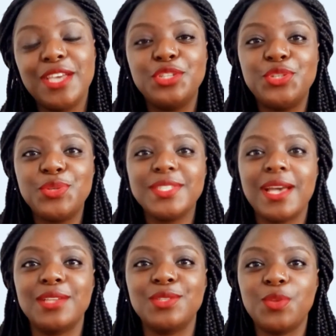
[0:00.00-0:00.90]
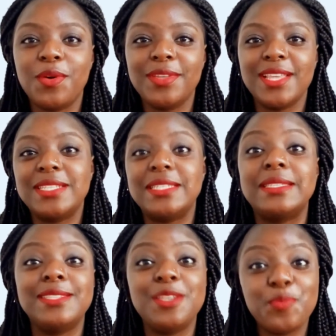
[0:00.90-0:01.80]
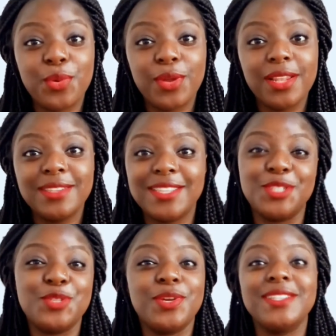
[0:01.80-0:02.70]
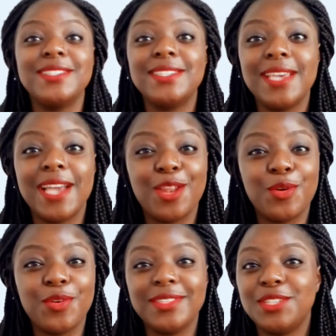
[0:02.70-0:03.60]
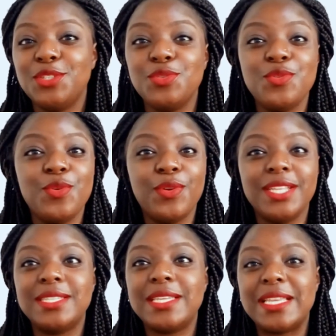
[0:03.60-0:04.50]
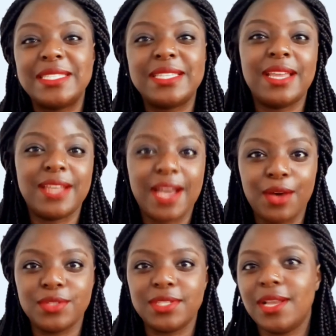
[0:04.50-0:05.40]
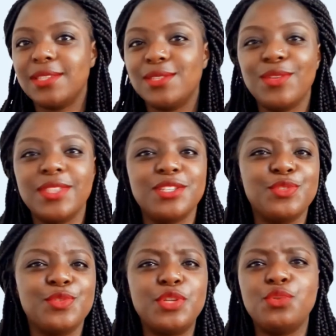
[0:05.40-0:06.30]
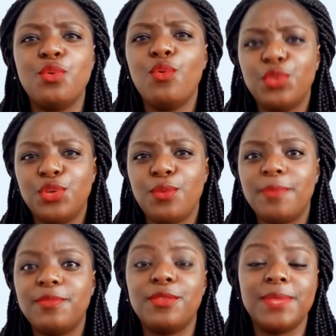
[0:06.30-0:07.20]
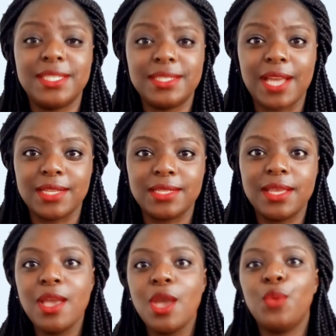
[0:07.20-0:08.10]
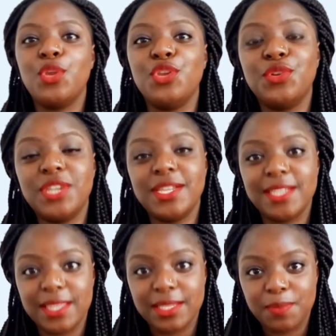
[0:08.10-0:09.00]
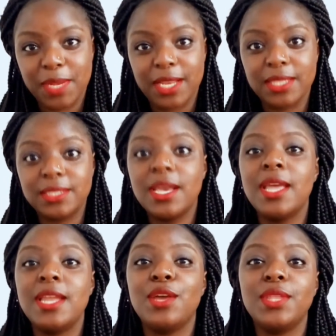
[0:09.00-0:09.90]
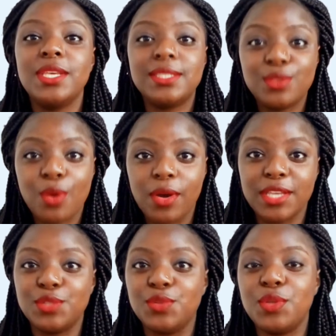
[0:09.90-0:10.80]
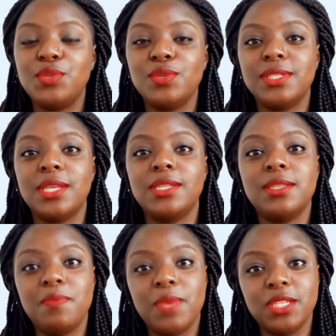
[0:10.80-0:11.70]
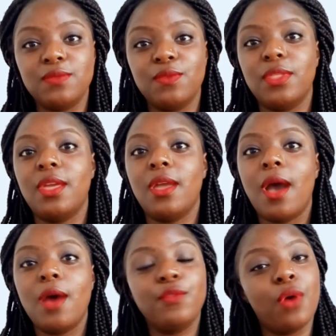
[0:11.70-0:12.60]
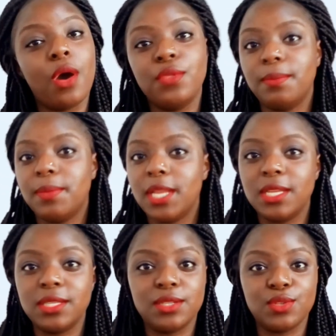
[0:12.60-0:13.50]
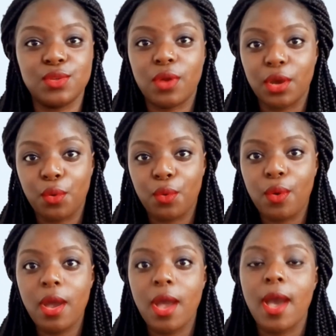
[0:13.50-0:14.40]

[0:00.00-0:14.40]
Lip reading: choose a song that is simple, that you can sing along, that you know it inside out. A song that is going to hook you up from the start when you're creating this playlist. Now this song is going to set the pace for how the playlist is gonna go,